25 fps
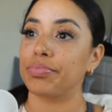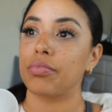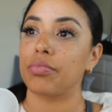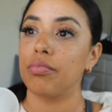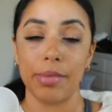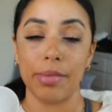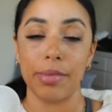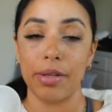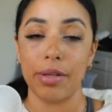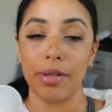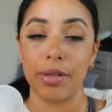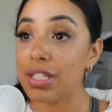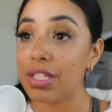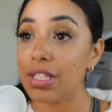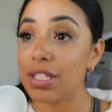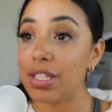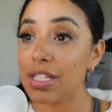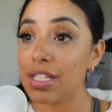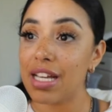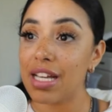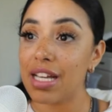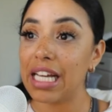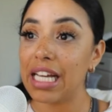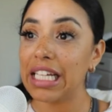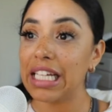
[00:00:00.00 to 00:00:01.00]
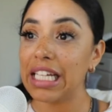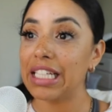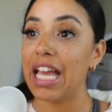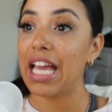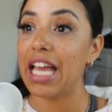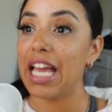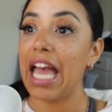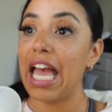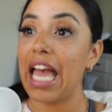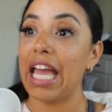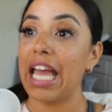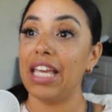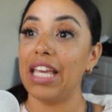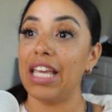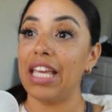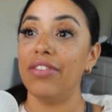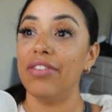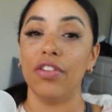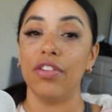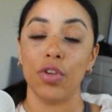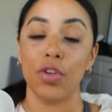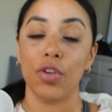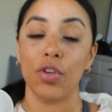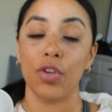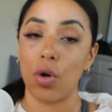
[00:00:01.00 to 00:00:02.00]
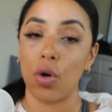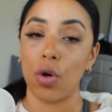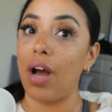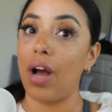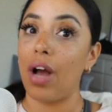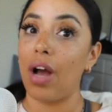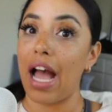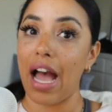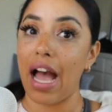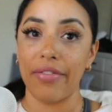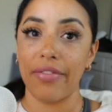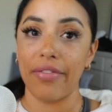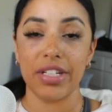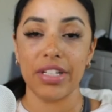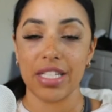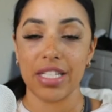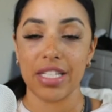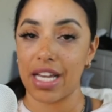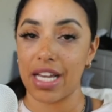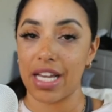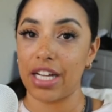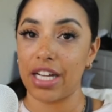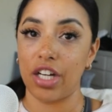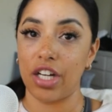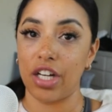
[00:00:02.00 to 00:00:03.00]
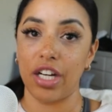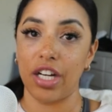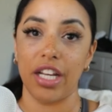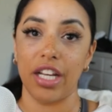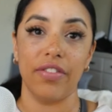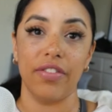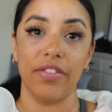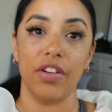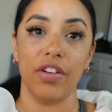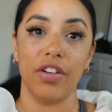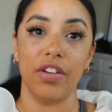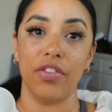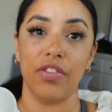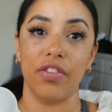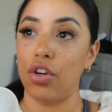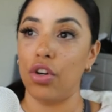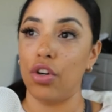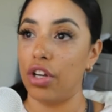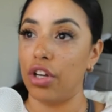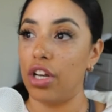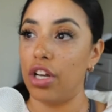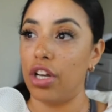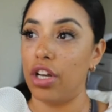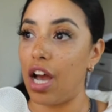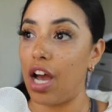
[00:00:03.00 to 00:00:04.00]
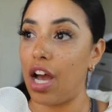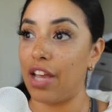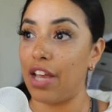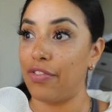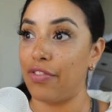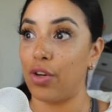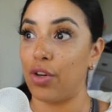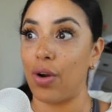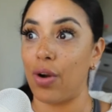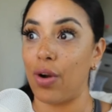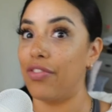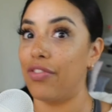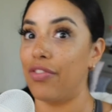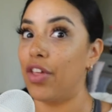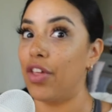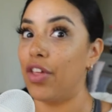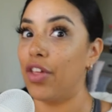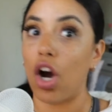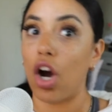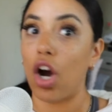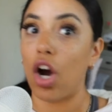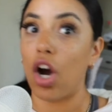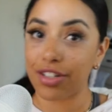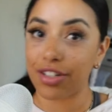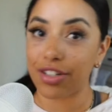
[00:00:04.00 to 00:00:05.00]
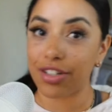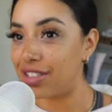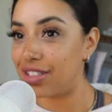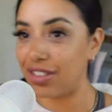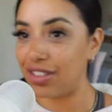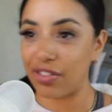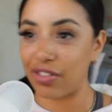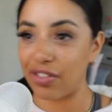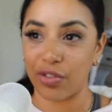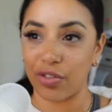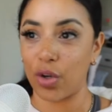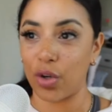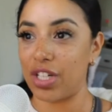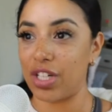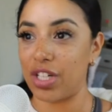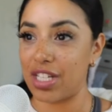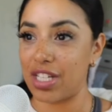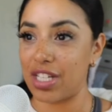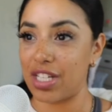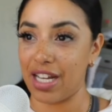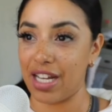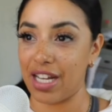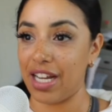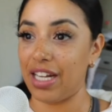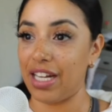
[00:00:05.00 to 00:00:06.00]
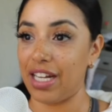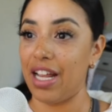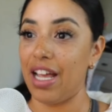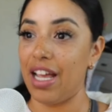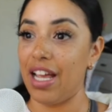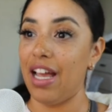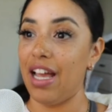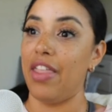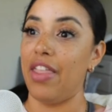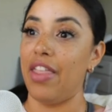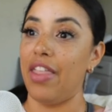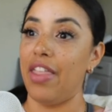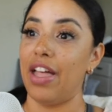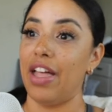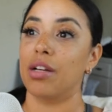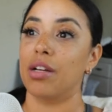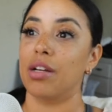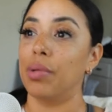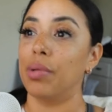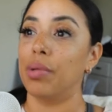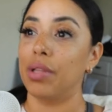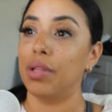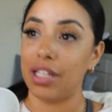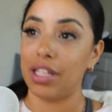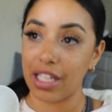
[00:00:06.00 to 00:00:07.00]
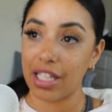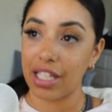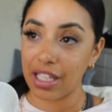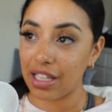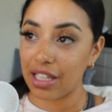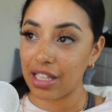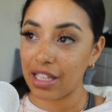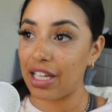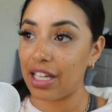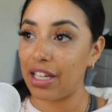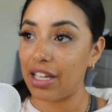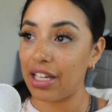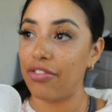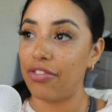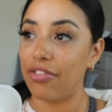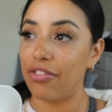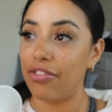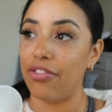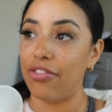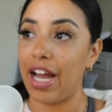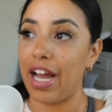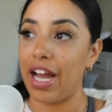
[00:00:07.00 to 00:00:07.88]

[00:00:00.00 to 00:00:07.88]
well designed, even if you don't have a designer, even if you don't have the art for design, that's completely fine.